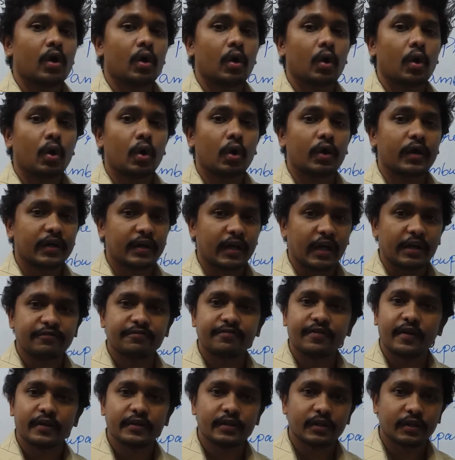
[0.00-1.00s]
Oh,
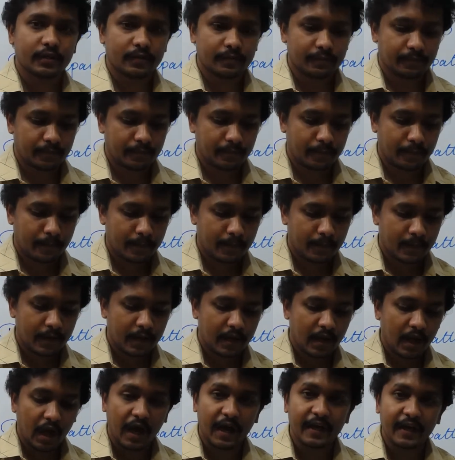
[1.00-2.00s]
grandfather,
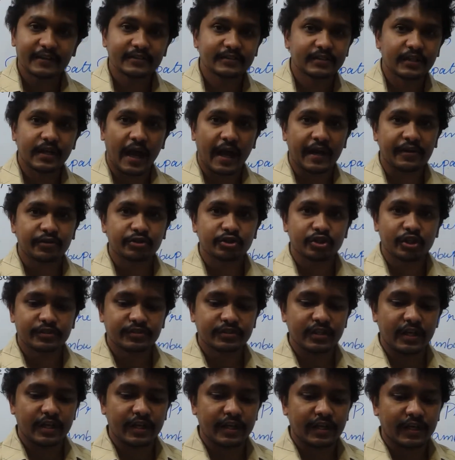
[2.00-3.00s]
I said
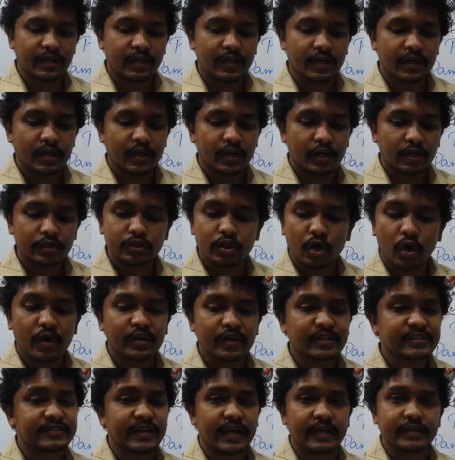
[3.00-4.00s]
anxiously,
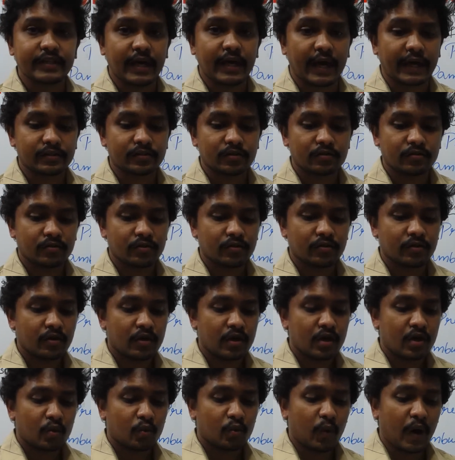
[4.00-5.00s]
don't say that.
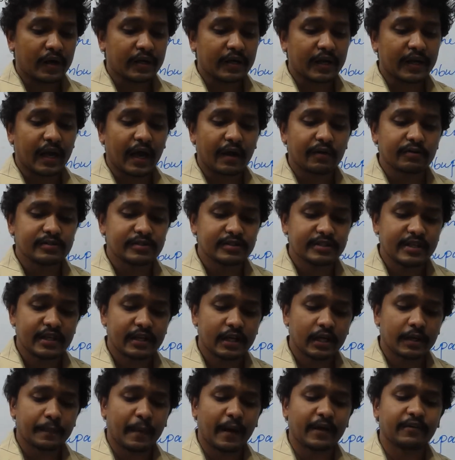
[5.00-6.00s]
What I have seen
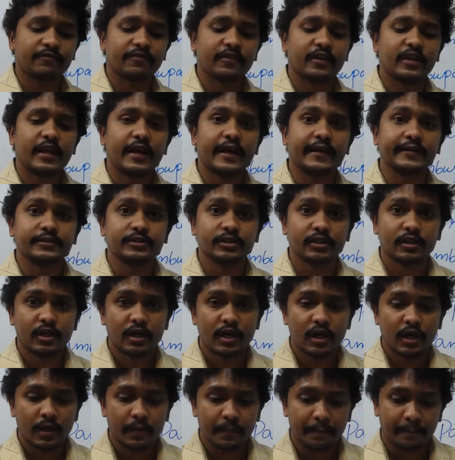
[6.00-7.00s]
in my village
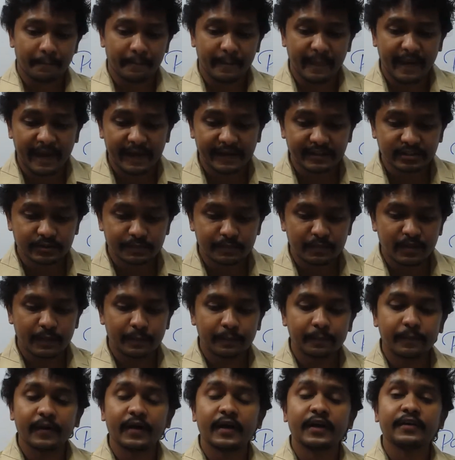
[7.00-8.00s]
makes
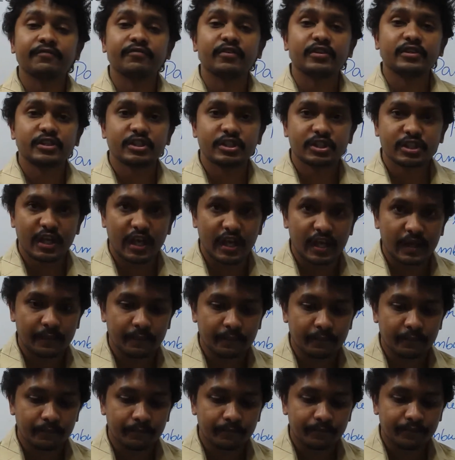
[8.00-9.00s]
me burn with
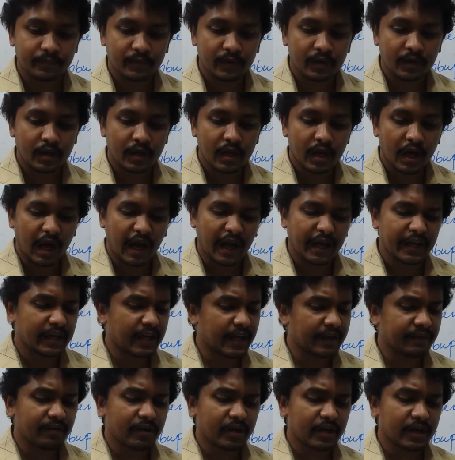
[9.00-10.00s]
shame. I
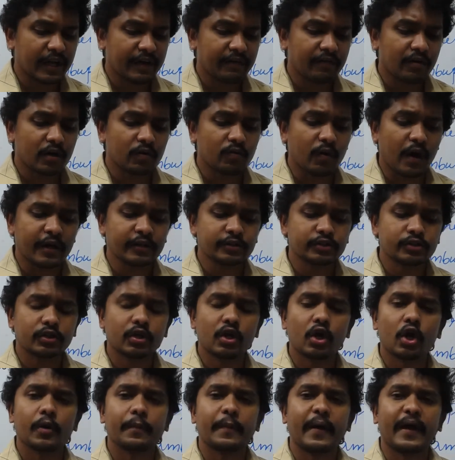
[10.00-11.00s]
never want to
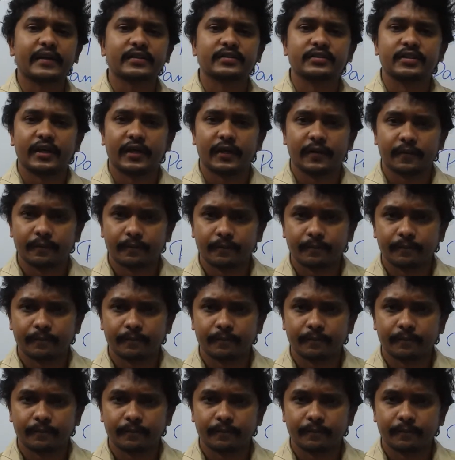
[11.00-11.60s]
go back there.